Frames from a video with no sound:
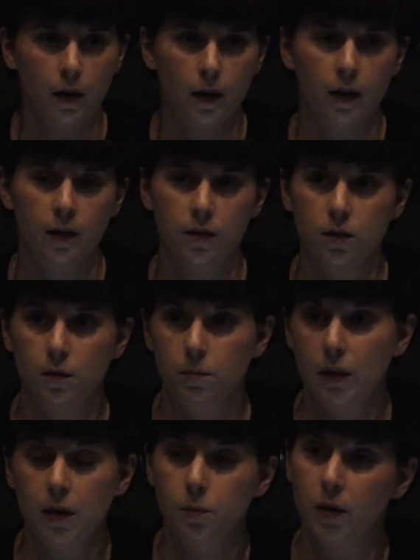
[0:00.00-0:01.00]
and
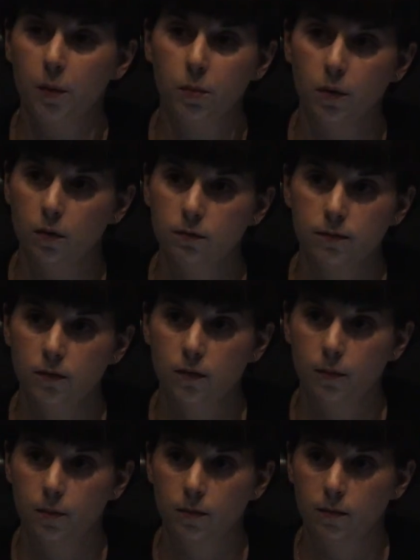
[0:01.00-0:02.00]
meet people,
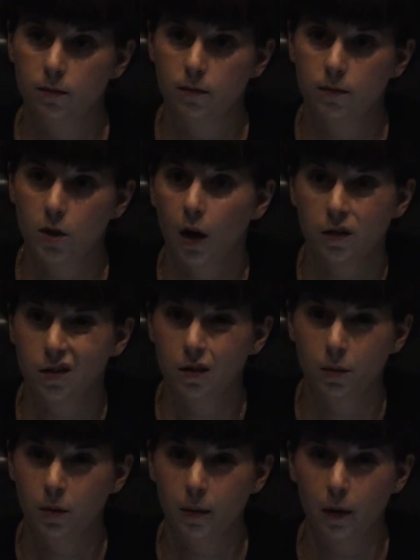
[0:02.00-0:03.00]
and talk to
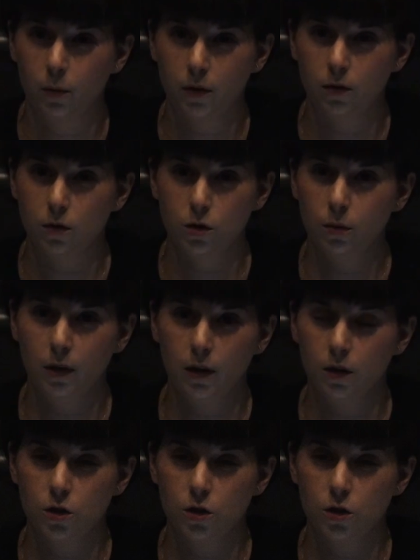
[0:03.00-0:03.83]
them about what they're doing,